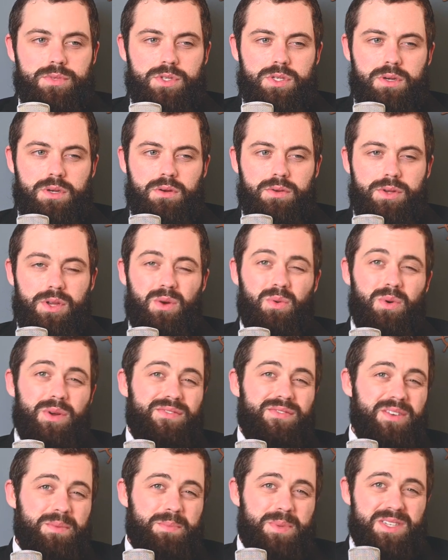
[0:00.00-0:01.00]
So, what
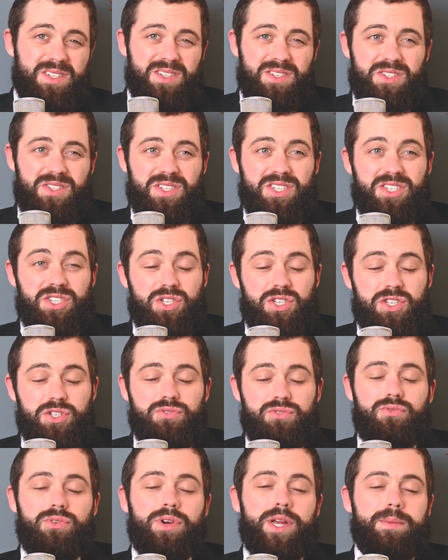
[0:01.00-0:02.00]
Fitbit does
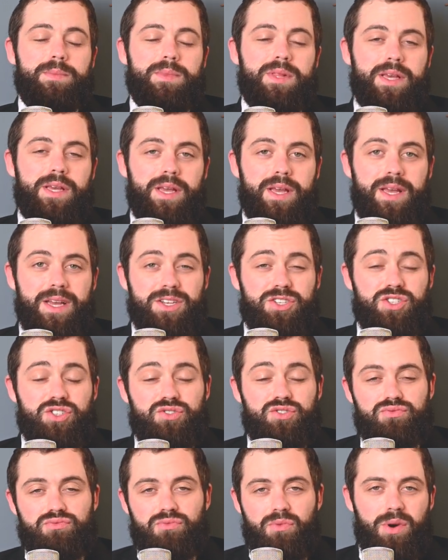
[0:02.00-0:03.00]

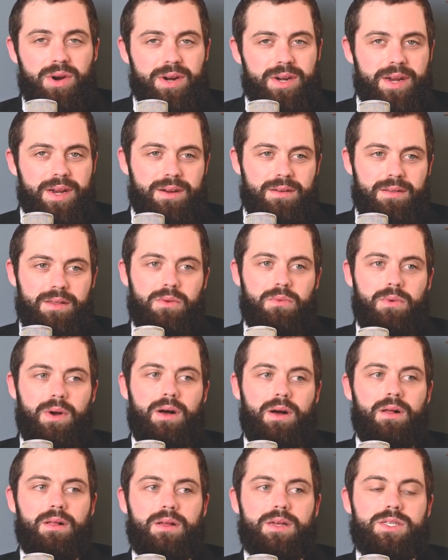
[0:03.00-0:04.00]
extraordinarily
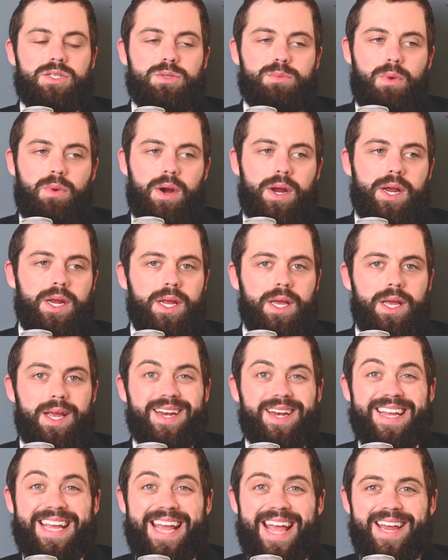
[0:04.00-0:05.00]
well is marketing
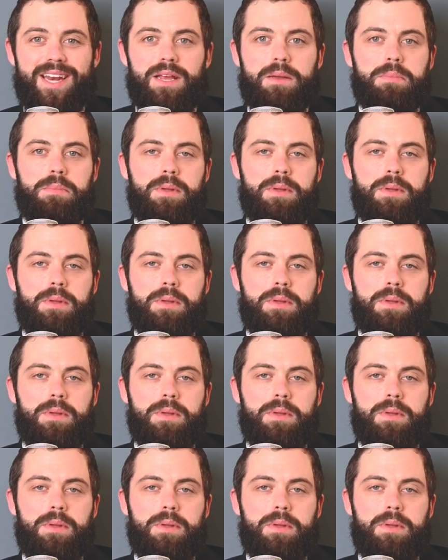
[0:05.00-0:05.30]
and getting